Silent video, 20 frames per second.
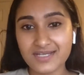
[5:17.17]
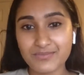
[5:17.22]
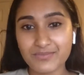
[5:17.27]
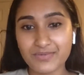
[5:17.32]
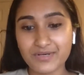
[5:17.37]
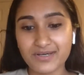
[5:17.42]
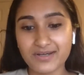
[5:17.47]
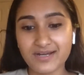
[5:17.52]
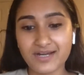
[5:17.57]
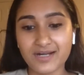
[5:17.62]

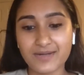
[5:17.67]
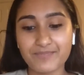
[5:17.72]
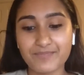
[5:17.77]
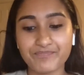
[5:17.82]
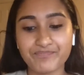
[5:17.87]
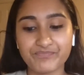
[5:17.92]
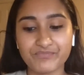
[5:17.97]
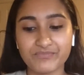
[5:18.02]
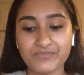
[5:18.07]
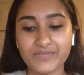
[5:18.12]
But um,
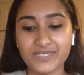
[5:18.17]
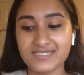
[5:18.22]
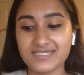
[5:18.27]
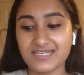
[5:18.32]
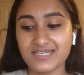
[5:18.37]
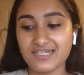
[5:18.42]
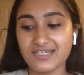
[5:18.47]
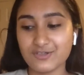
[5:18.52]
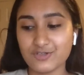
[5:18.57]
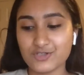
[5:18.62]
my
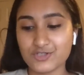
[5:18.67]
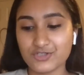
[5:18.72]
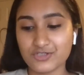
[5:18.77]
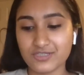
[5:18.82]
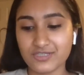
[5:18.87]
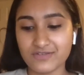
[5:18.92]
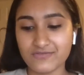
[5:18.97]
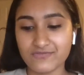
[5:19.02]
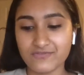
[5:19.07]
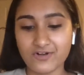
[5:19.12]
day
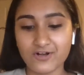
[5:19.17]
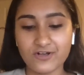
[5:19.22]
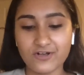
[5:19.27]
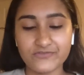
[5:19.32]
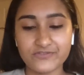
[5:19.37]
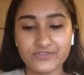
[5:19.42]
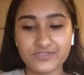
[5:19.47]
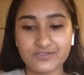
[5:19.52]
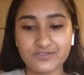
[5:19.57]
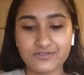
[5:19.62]
usually
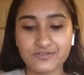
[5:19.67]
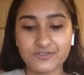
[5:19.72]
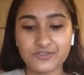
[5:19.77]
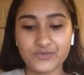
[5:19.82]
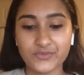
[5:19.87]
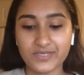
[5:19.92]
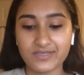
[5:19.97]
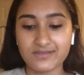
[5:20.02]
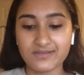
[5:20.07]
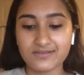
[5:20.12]
involves
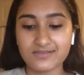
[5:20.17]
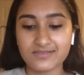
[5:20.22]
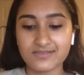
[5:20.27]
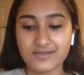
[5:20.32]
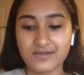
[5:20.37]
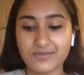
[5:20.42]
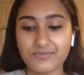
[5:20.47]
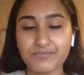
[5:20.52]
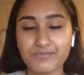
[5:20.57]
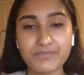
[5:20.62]
doing
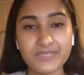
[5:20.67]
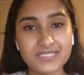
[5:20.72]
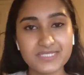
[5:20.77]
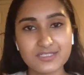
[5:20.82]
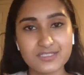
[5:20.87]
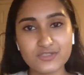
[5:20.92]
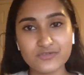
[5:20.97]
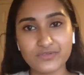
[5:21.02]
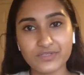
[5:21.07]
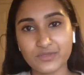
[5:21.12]
some
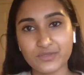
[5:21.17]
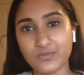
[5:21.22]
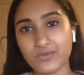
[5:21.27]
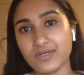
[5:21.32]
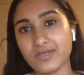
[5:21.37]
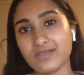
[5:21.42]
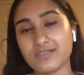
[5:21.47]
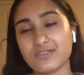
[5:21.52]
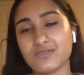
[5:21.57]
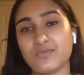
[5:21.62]
business related
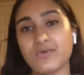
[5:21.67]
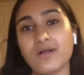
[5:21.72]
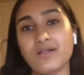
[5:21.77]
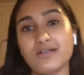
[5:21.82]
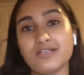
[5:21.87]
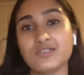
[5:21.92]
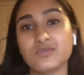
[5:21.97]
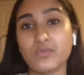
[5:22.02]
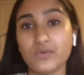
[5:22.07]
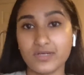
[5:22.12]
work as well
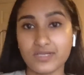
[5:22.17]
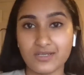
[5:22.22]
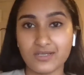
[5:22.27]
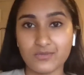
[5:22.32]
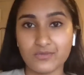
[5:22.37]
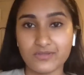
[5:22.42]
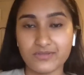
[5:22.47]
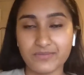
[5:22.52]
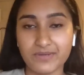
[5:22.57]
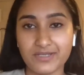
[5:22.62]
as working
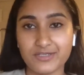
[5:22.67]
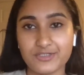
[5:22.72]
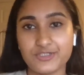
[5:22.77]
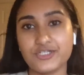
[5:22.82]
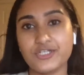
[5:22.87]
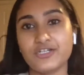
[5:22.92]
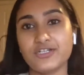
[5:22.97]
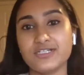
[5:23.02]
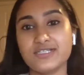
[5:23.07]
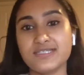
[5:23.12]
with my
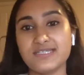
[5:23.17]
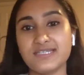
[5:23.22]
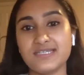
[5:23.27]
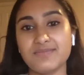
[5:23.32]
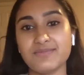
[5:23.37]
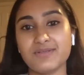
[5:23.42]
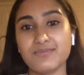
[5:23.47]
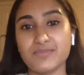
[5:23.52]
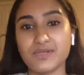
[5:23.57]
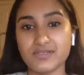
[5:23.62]
engineering team
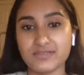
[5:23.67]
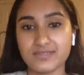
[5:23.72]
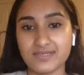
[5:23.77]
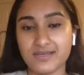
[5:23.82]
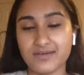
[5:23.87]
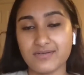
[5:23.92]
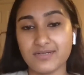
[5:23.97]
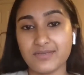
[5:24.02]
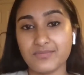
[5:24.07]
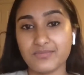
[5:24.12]
and building
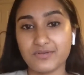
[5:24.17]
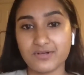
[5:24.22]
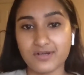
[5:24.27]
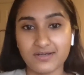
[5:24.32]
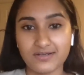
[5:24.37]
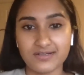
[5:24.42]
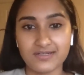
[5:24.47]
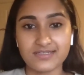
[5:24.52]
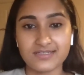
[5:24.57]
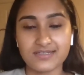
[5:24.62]
out a
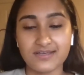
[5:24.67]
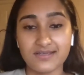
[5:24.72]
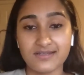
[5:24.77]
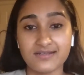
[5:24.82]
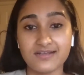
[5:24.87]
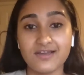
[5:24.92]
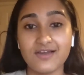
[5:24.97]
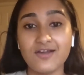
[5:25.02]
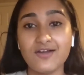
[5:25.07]
product and